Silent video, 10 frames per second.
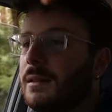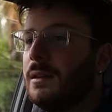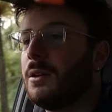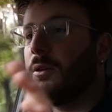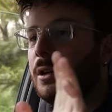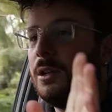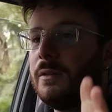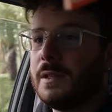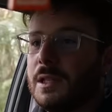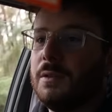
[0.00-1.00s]
the
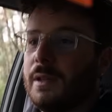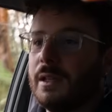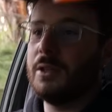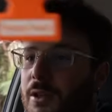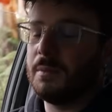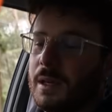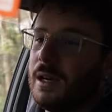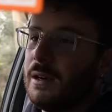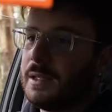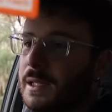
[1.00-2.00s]
coilovers are doing their job. The
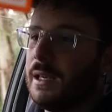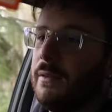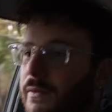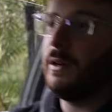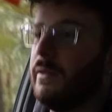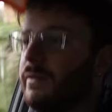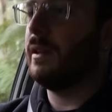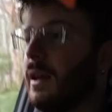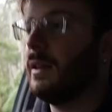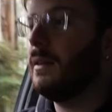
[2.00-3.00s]
car is staying very
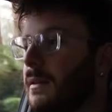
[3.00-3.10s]
flat.